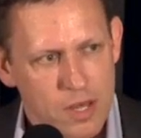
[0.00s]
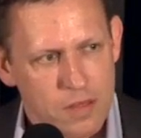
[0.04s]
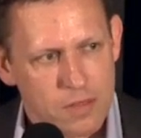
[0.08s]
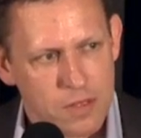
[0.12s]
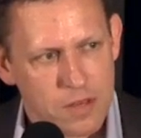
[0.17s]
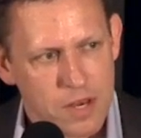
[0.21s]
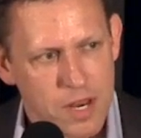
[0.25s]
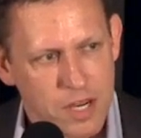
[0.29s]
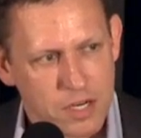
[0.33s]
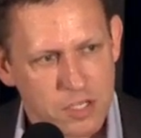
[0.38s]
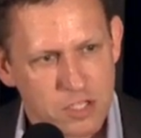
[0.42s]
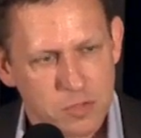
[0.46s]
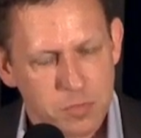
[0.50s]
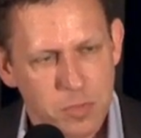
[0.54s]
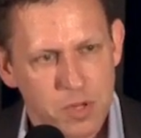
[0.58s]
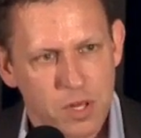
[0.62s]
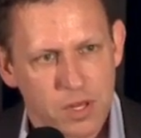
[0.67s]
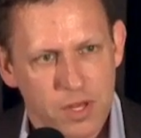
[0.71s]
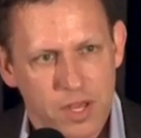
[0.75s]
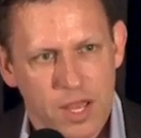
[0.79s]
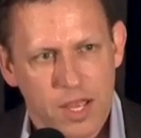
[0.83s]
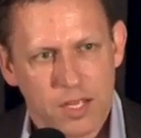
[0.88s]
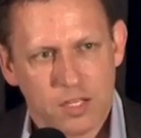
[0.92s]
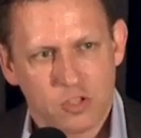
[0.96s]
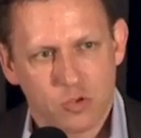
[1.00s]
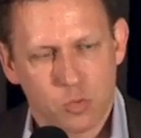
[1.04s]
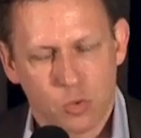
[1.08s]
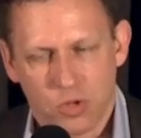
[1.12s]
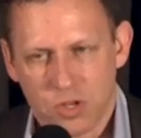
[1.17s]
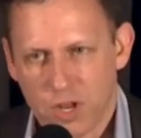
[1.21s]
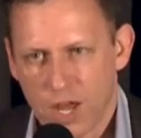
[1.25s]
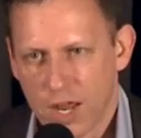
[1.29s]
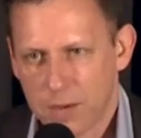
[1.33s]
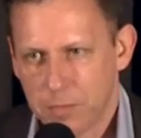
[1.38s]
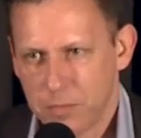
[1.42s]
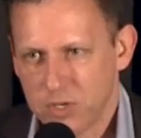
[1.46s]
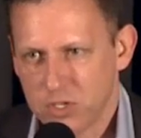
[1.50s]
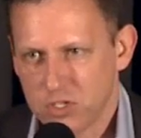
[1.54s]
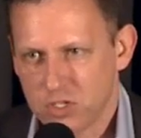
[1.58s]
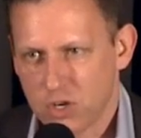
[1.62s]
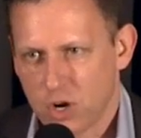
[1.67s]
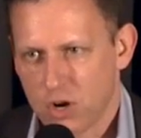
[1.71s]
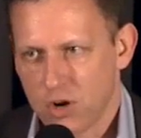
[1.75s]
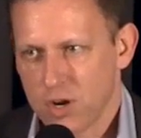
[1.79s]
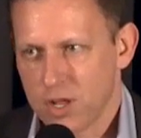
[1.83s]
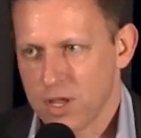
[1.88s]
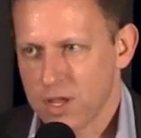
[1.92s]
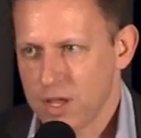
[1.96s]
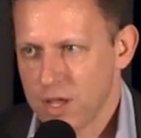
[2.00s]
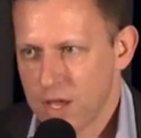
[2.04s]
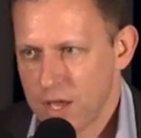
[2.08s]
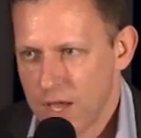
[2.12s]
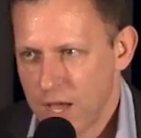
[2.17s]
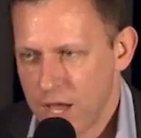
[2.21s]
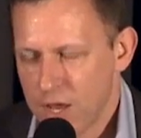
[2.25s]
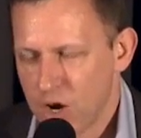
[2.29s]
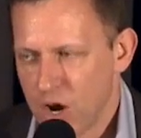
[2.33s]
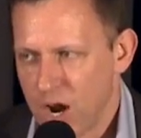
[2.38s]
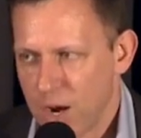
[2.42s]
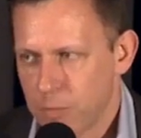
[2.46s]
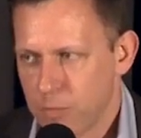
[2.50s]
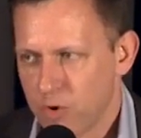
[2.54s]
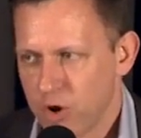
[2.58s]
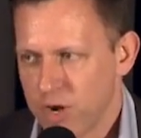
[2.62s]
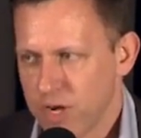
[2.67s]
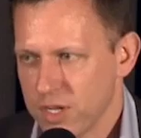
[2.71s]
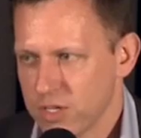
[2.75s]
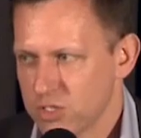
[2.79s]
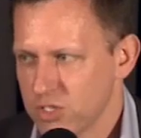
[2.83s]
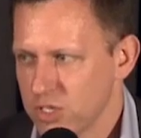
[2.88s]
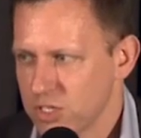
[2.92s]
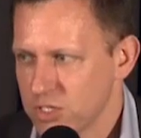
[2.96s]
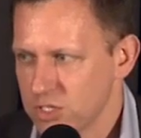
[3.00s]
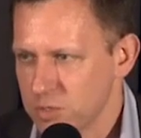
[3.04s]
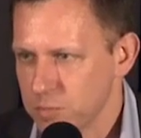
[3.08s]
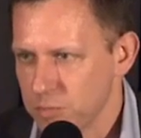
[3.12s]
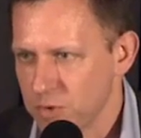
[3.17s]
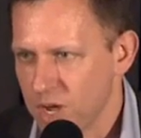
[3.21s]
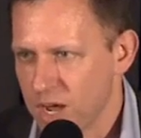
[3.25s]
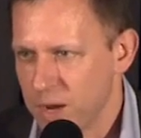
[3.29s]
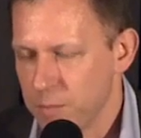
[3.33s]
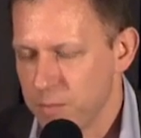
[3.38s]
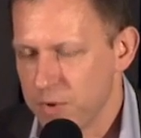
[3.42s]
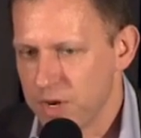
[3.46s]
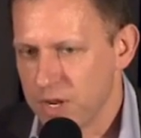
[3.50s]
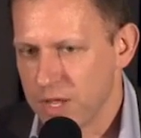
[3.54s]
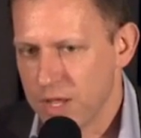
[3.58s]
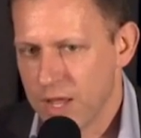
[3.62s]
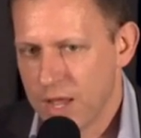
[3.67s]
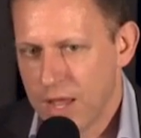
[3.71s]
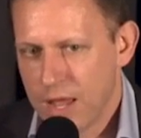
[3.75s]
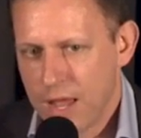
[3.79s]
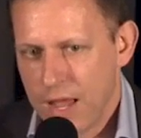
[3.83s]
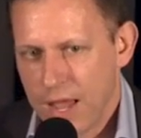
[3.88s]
The next Bill Gates will not be starting an operating system company.